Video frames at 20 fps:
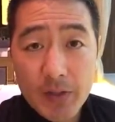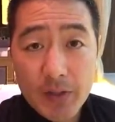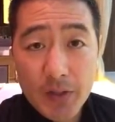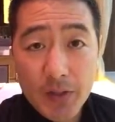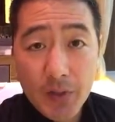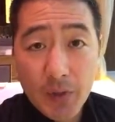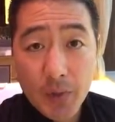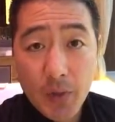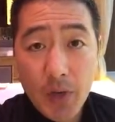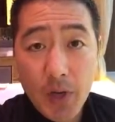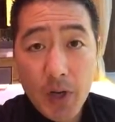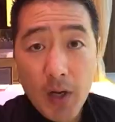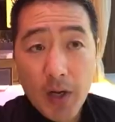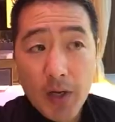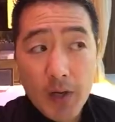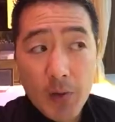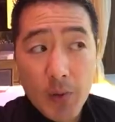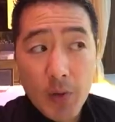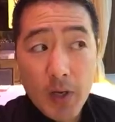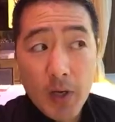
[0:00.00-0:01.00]
Two,
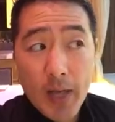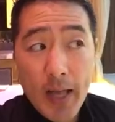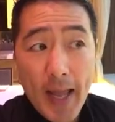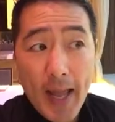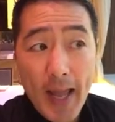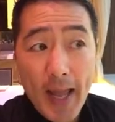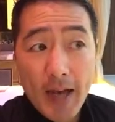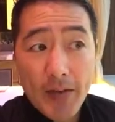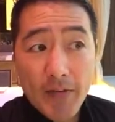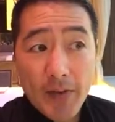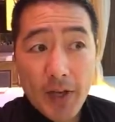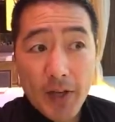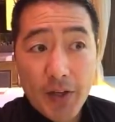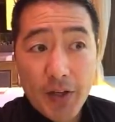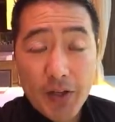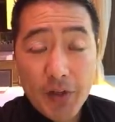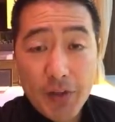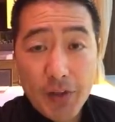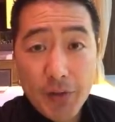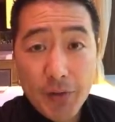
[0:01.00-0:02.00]
you want to have a
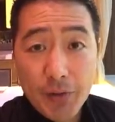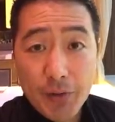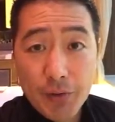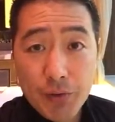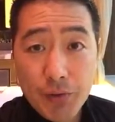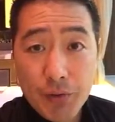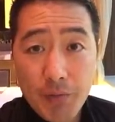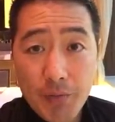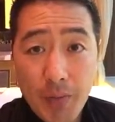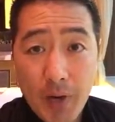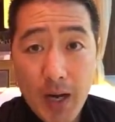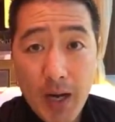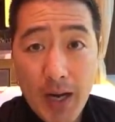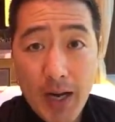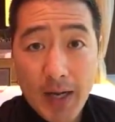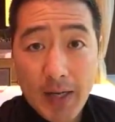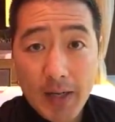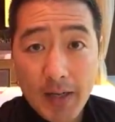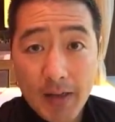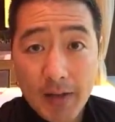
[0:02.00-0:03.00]
huge
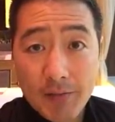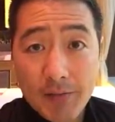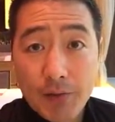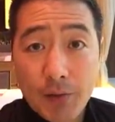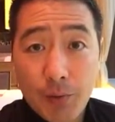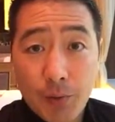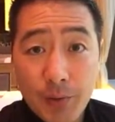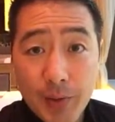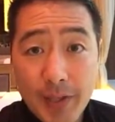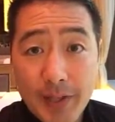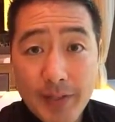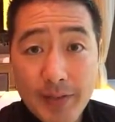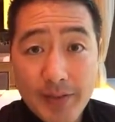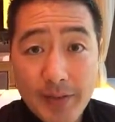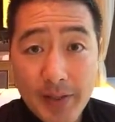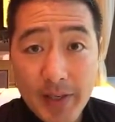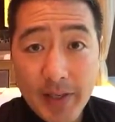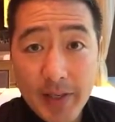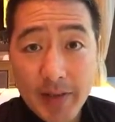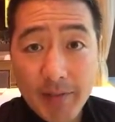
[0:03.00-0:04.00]
pot of
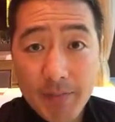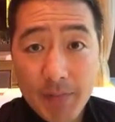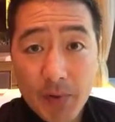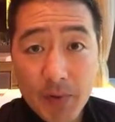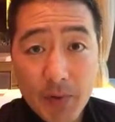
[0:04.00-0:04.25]
green tea.